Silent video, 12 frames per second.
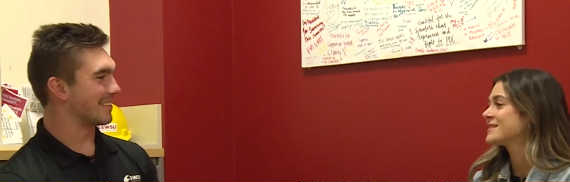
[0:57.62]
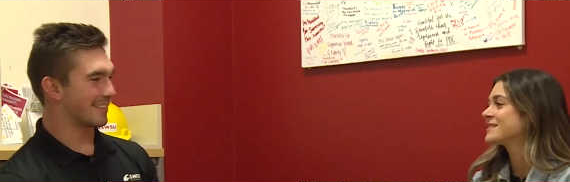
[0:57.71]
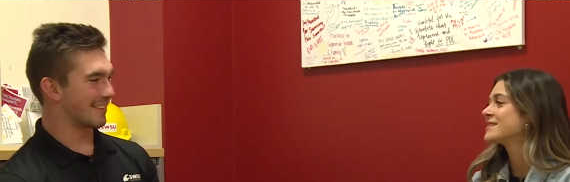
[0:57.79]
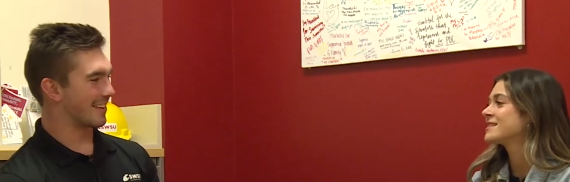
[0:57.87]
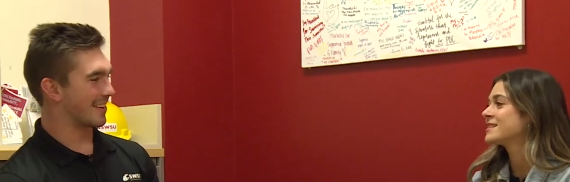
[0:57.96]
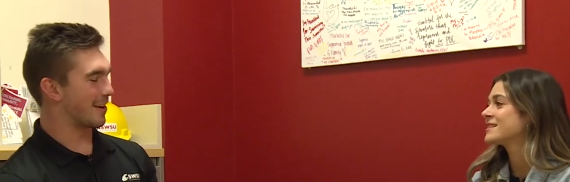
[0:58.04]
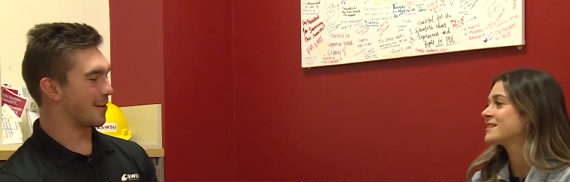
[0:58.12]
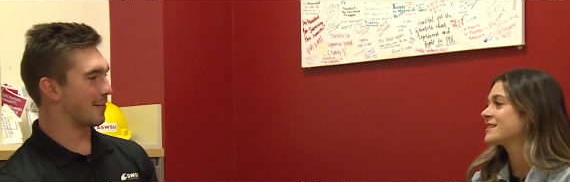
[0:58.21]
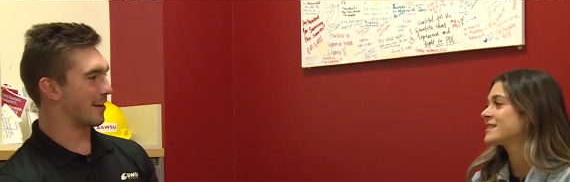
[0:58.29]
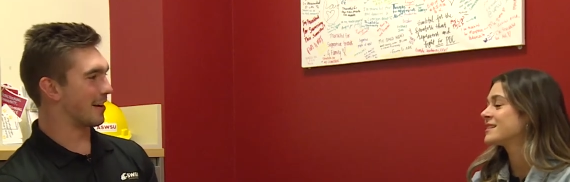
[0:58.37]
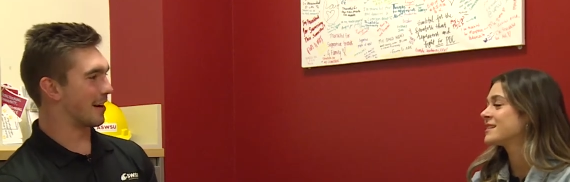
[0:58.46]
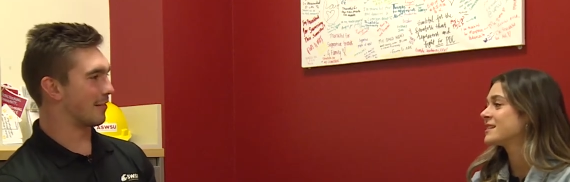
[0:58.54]
Speaker 1: during COVID
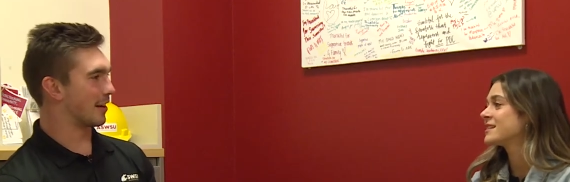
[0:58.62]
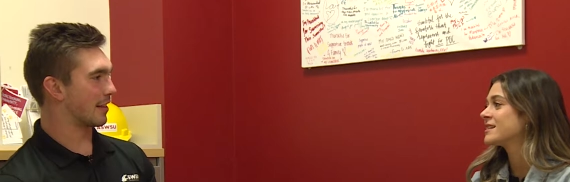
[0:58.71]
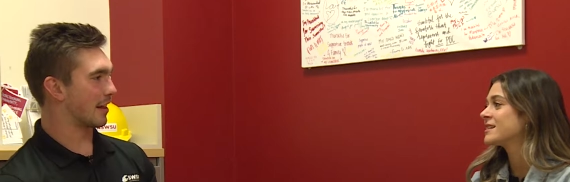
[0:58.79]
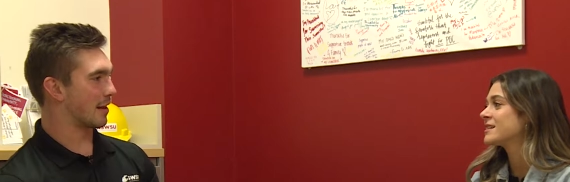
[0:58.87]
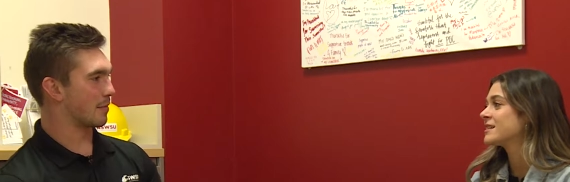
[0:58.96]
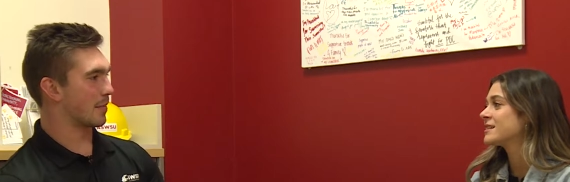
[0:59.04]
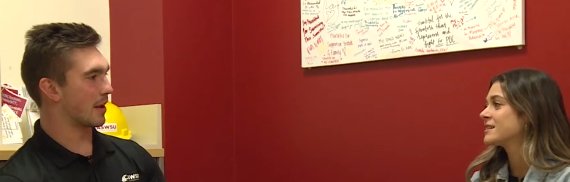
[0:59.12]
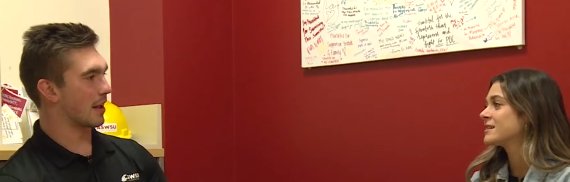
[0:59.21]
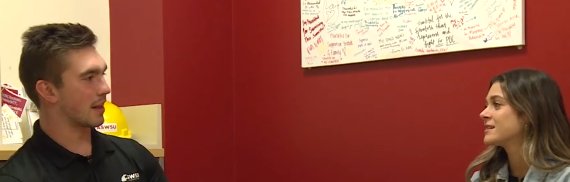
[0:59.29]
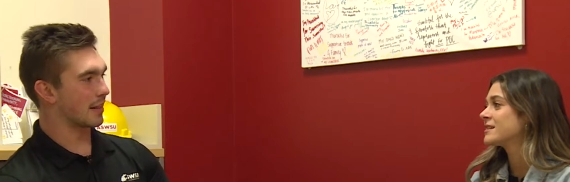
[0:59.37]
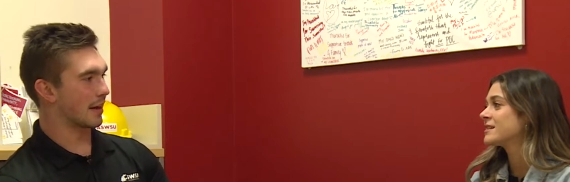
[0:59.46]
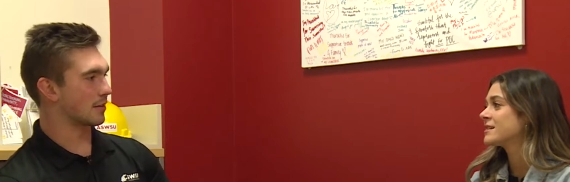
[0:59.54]
and everything, but
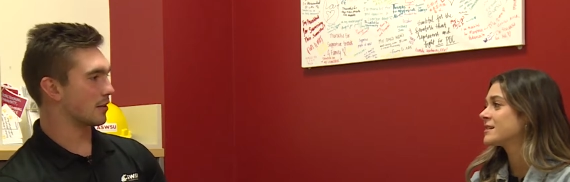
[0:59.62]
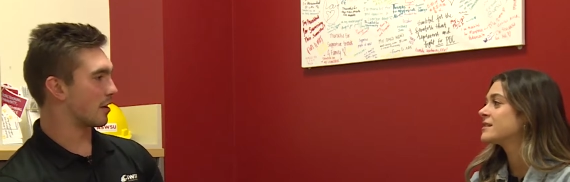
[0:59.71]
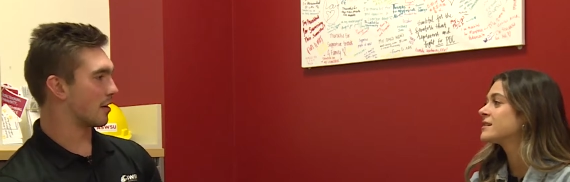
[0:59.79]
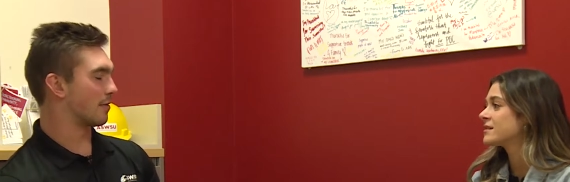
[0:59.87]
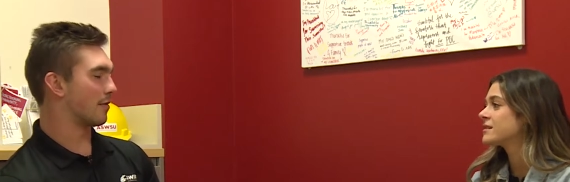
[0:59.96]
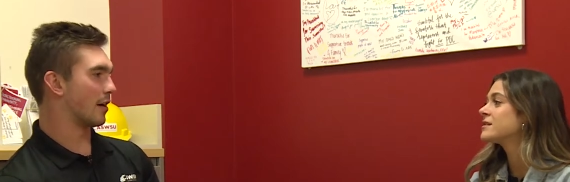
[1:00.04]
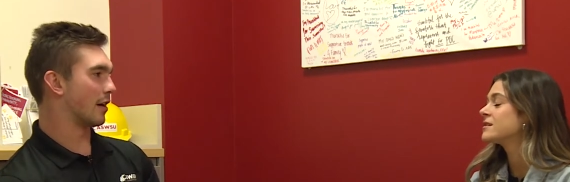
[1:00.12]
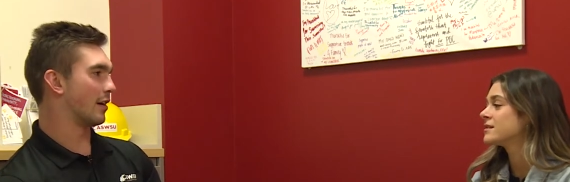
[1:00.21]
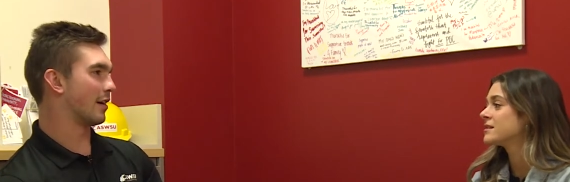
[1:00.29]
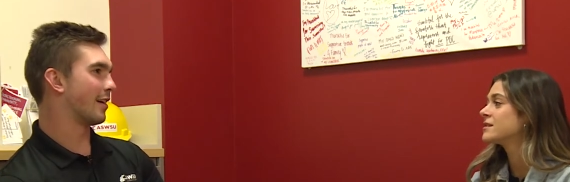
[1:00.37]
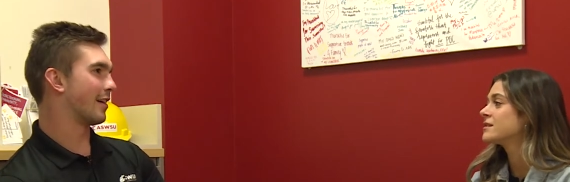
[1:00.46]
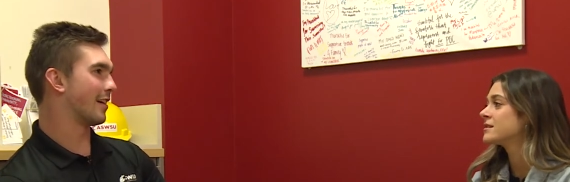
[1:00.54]
that was a lot of fun.
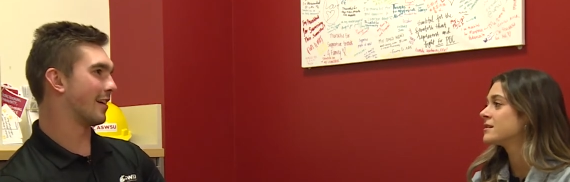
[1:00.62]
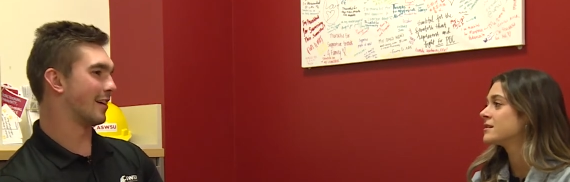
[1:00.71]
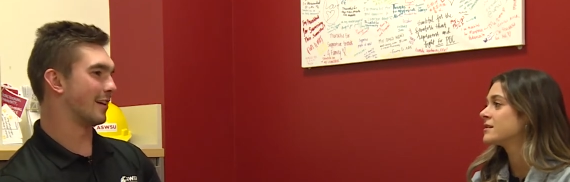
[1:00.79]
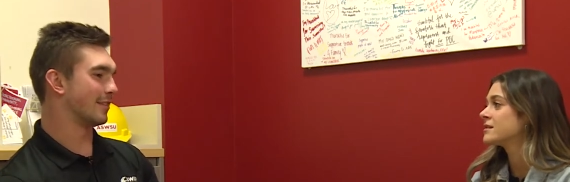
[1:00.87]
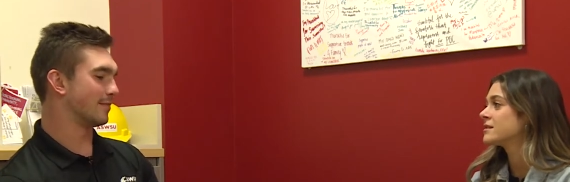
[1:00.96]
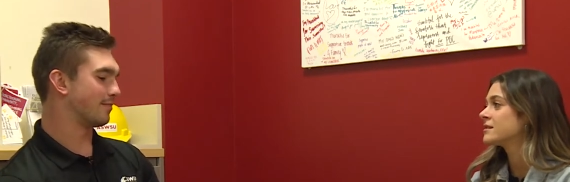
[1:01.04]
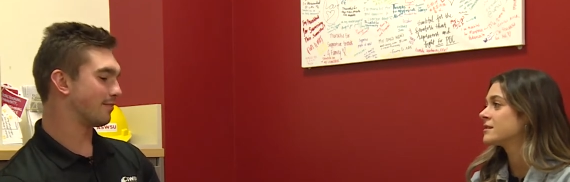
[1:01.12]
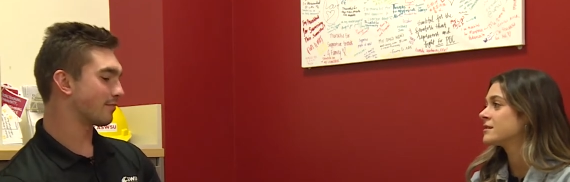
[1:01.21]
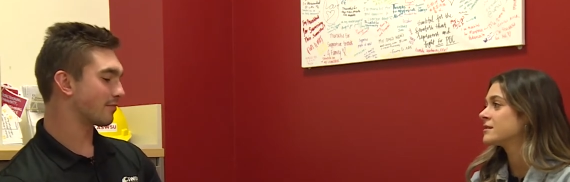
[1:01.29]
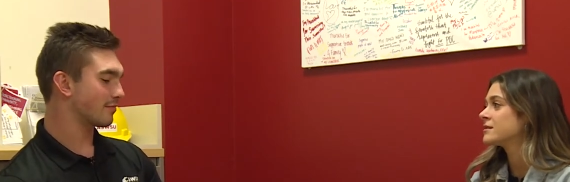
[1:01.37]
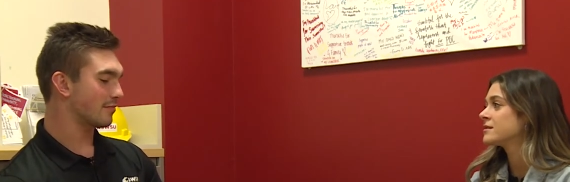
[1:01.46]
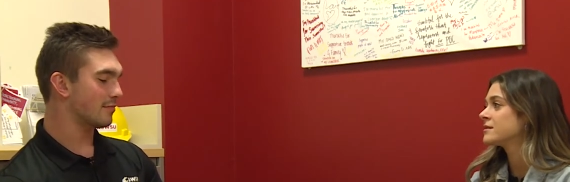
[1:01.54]
Um,
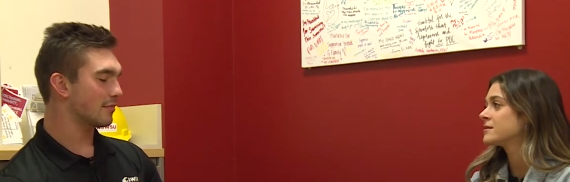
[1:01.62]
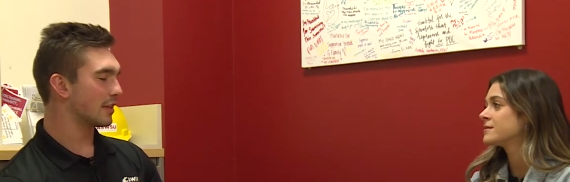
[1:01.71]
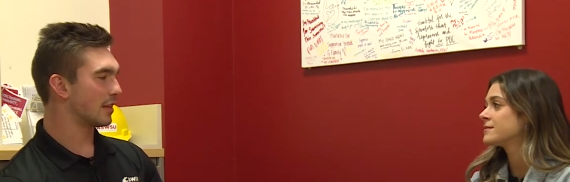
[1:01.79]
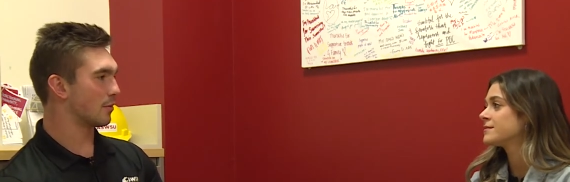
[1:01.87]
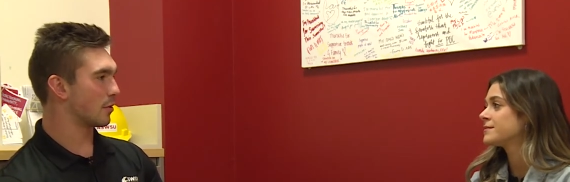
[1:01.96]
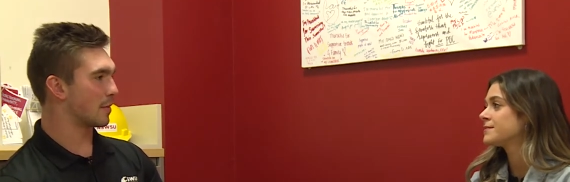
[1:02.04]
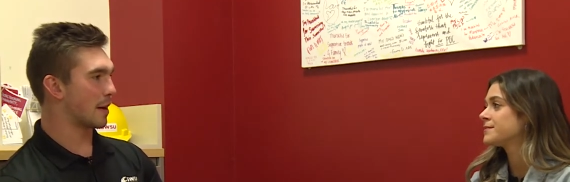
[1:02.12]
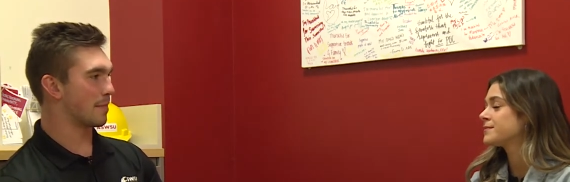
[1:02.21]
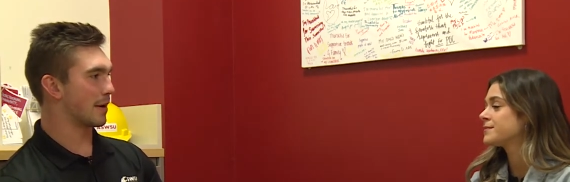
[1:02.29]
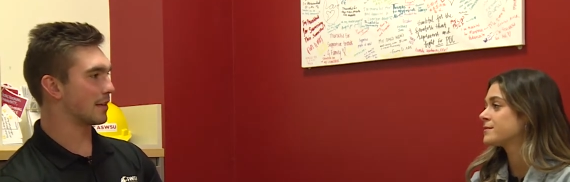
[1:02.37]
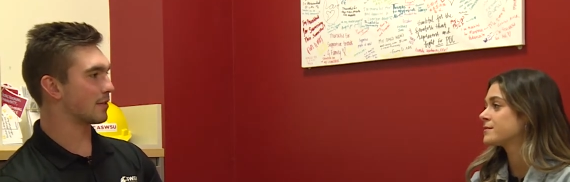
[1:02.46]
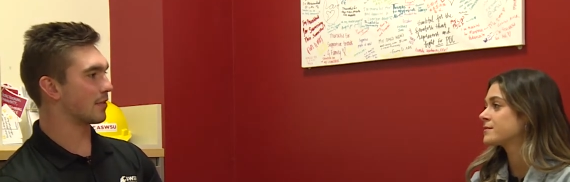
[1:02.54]
and one of my
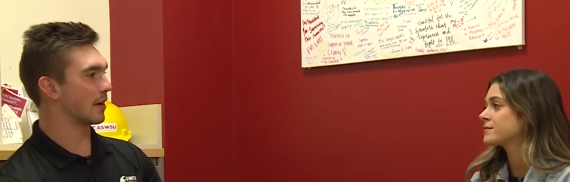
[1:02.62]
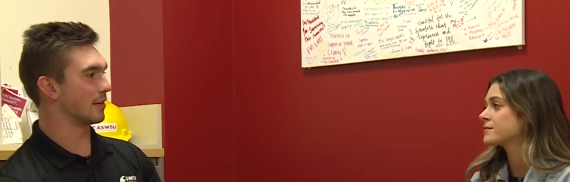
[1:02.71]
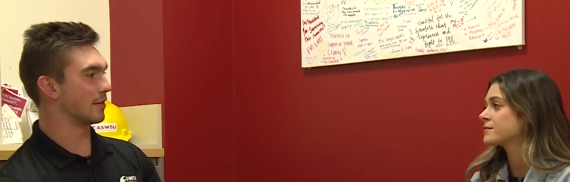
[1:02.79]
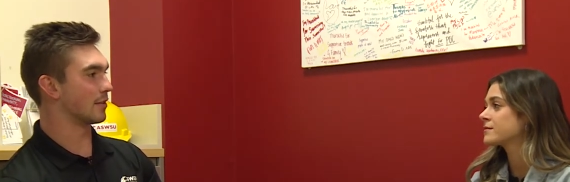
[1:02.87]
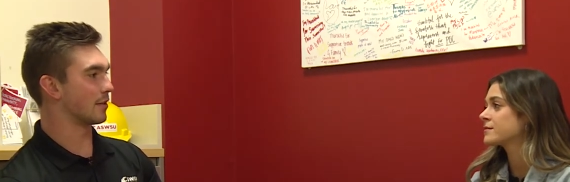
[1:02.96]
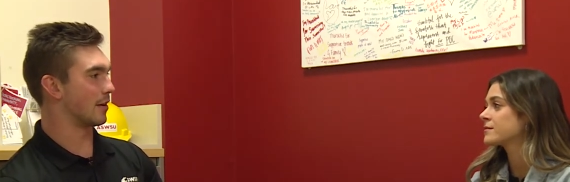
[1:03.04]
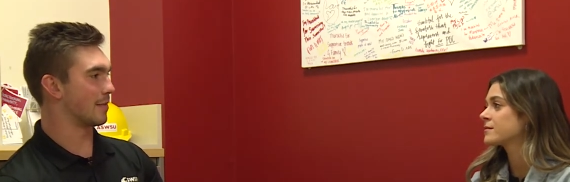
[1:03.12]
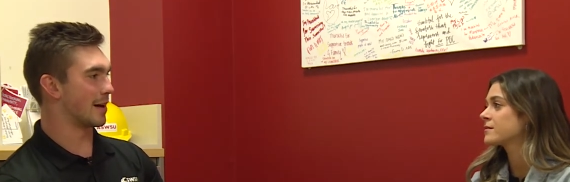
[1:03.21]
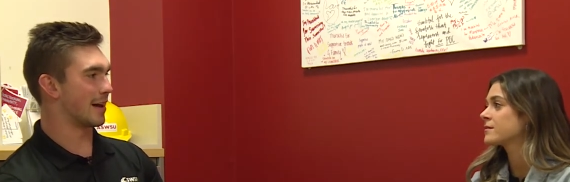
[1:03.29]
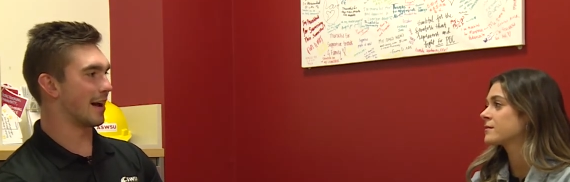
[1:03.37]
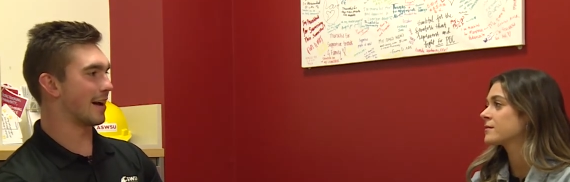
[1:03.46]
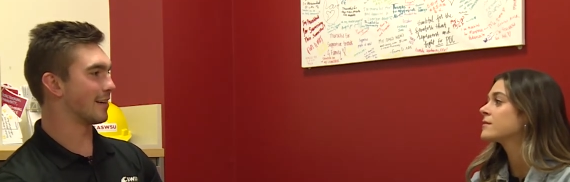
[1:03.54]
best friends who I
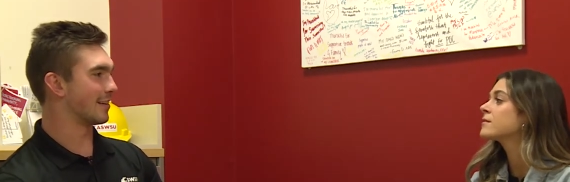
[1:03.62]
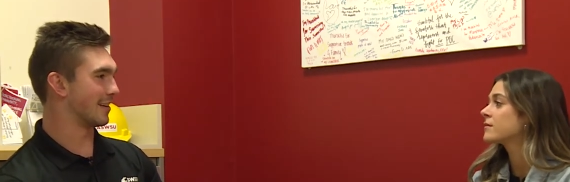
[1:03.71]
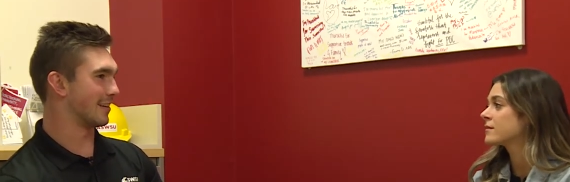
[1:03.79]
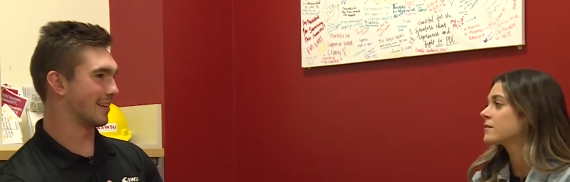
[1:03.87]
met, and